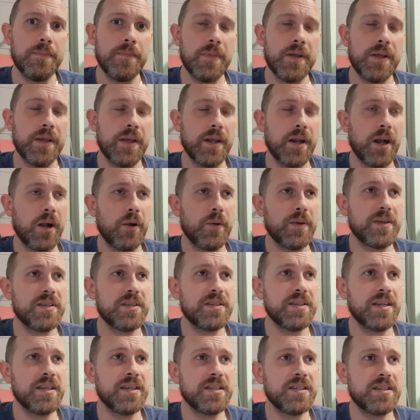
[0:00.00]
You know,
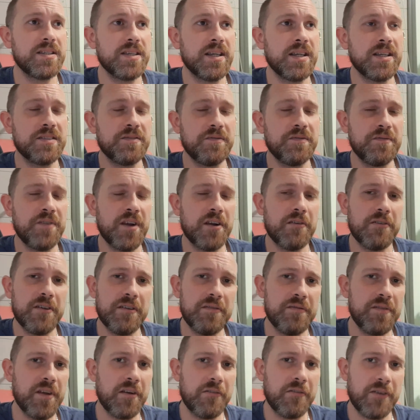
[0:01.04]
it's very,
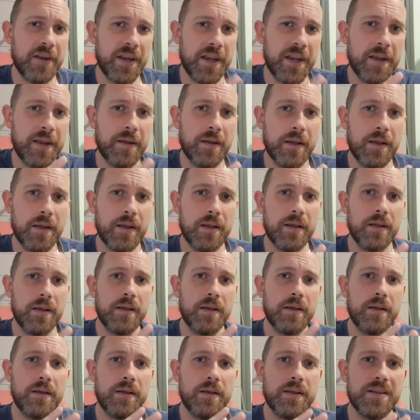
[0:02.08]
very
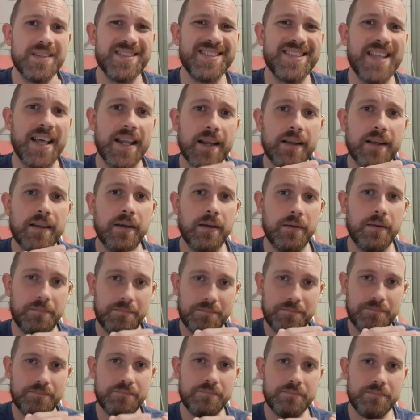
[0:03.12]
delicate.
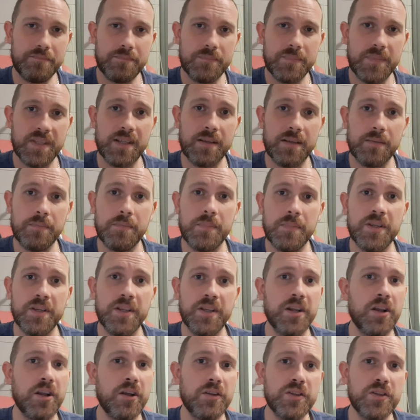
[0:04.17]
And you
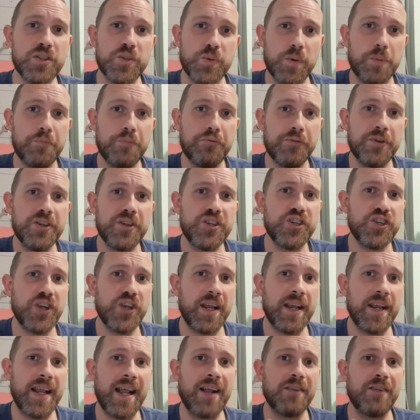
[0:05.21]
learn to
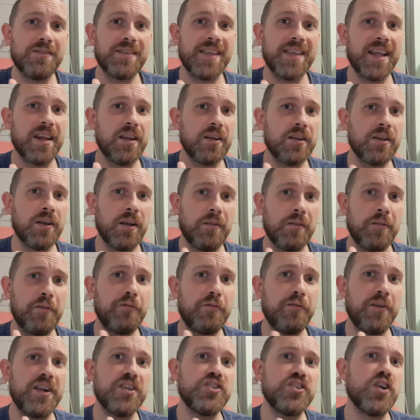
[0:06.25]
appreciate how delicate and
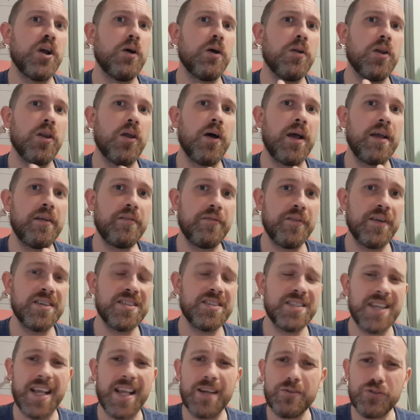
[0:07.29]
fragile life is,
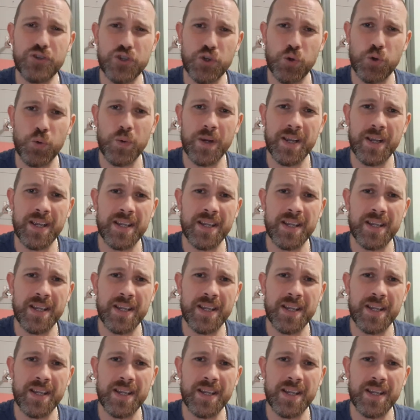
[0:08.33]
and how short it